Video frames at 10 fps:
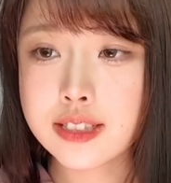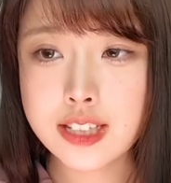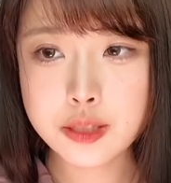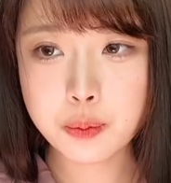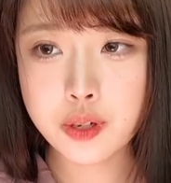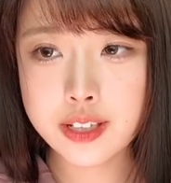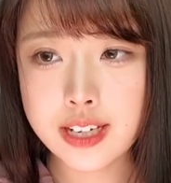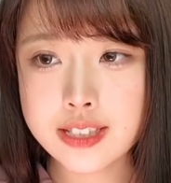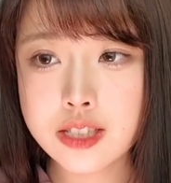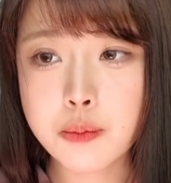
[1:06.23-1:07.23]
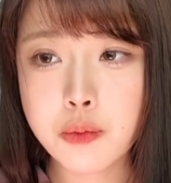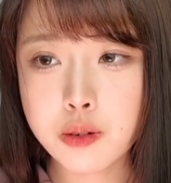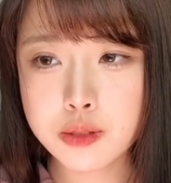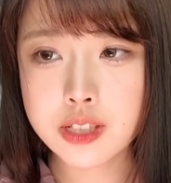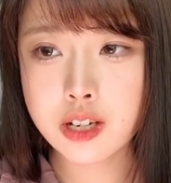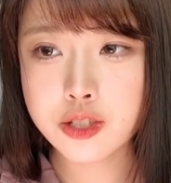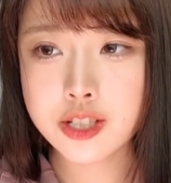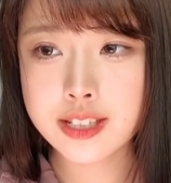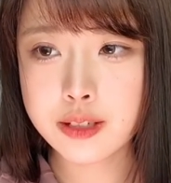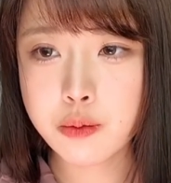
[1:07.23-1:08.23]
This point is the most
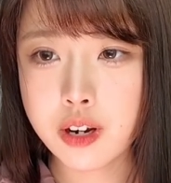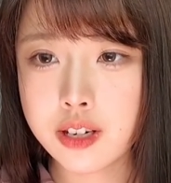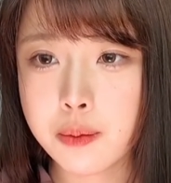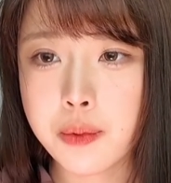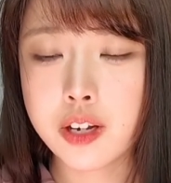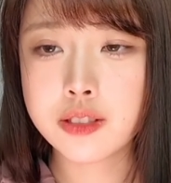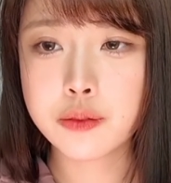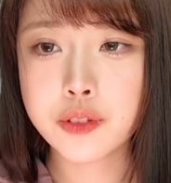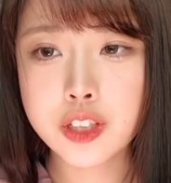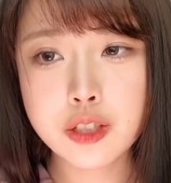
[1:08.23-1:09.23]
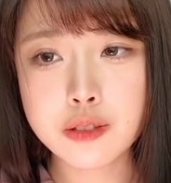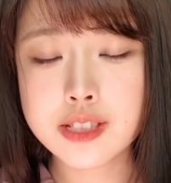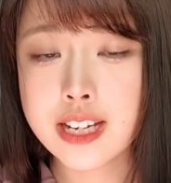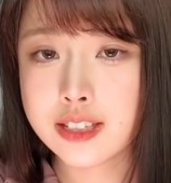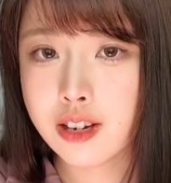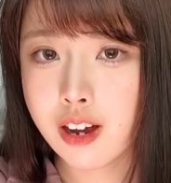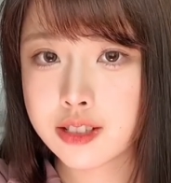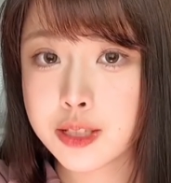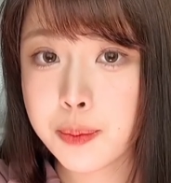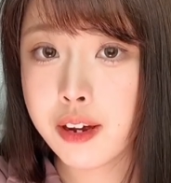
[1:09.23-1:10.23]
contradict one among the videos that
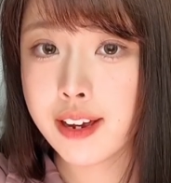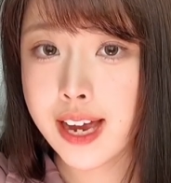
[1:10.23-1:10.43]
talks about